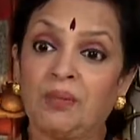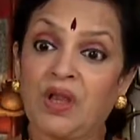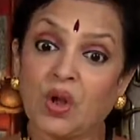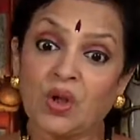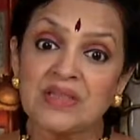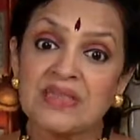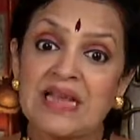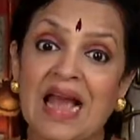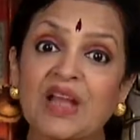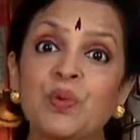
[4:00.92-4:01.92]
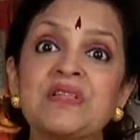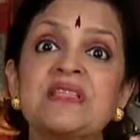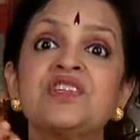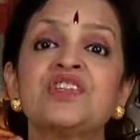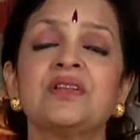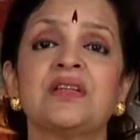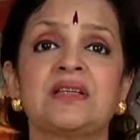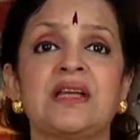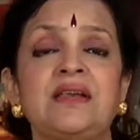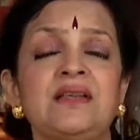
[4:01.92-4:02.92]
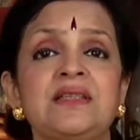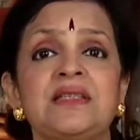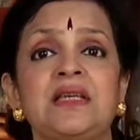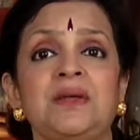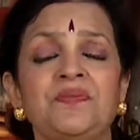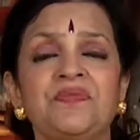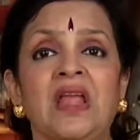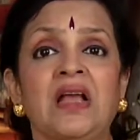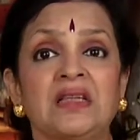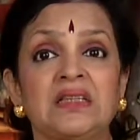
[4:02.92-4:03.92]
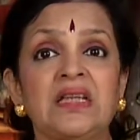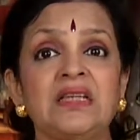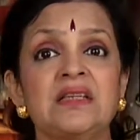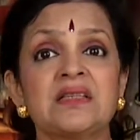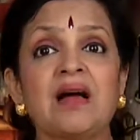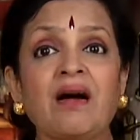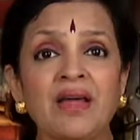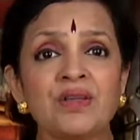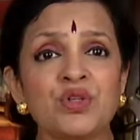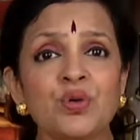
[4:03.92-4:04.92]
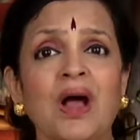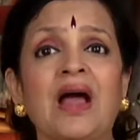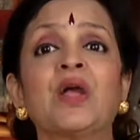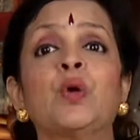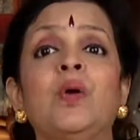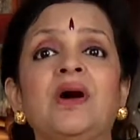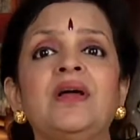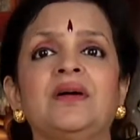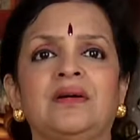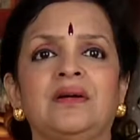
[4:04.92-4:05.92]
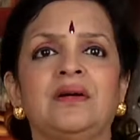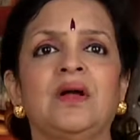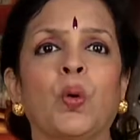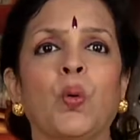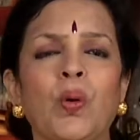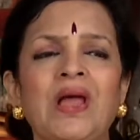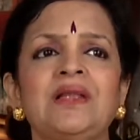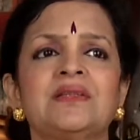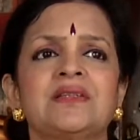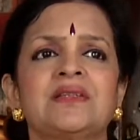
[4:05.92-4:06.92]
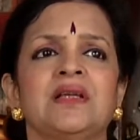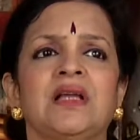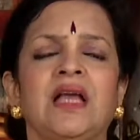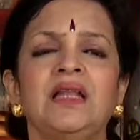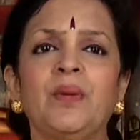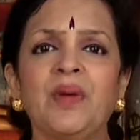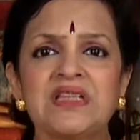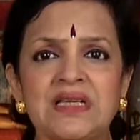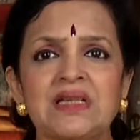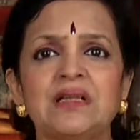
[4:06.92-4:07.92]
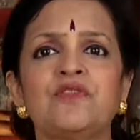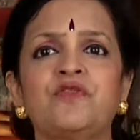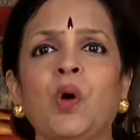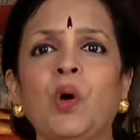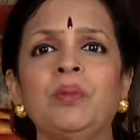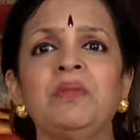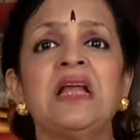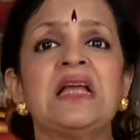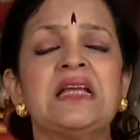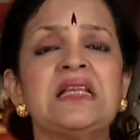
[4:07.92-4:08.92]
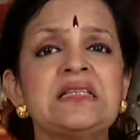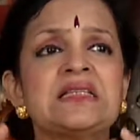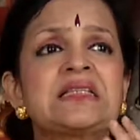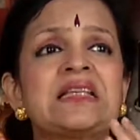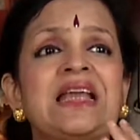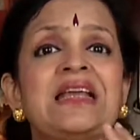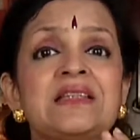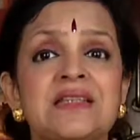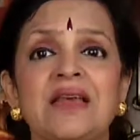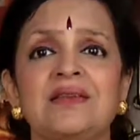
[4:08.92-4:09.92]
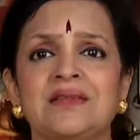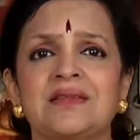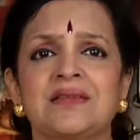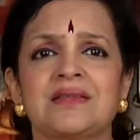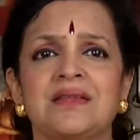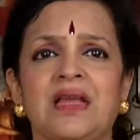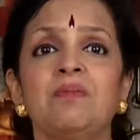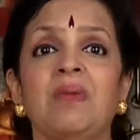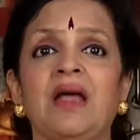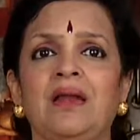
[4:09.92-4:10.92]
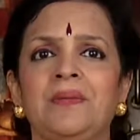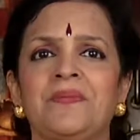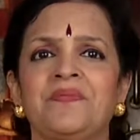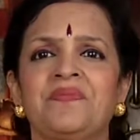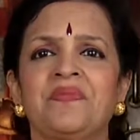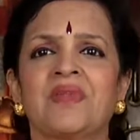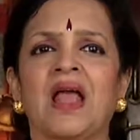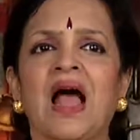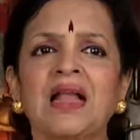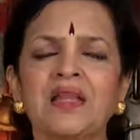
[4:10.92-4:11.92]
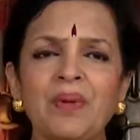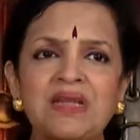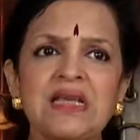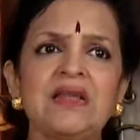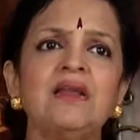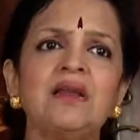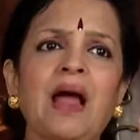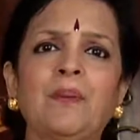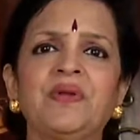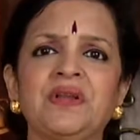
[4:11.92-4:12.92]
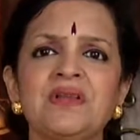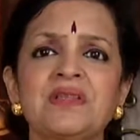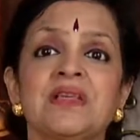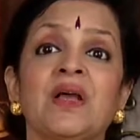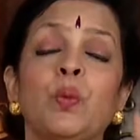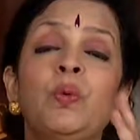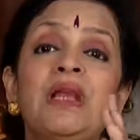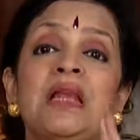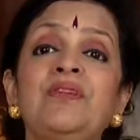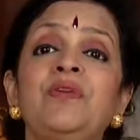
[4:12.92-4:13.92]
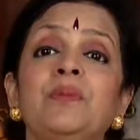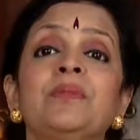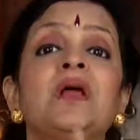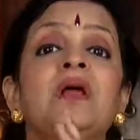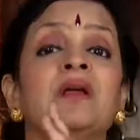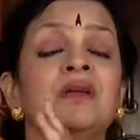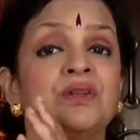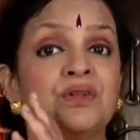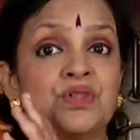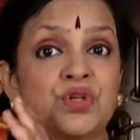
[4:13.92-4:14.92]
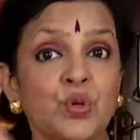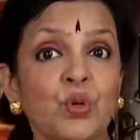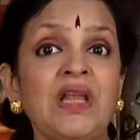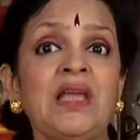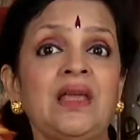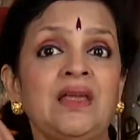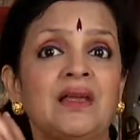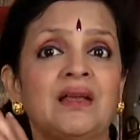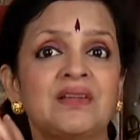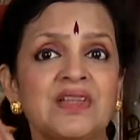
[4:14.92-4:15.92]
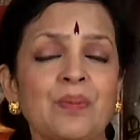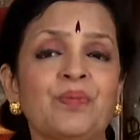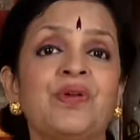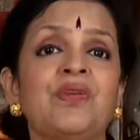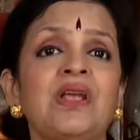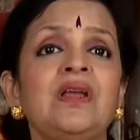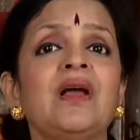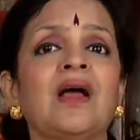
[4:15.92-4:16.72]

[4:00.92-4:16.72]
Because the acquisition, the tendency, the desire to acquire wealth in the material form is intense in man, and the material happiness will give him truly temporary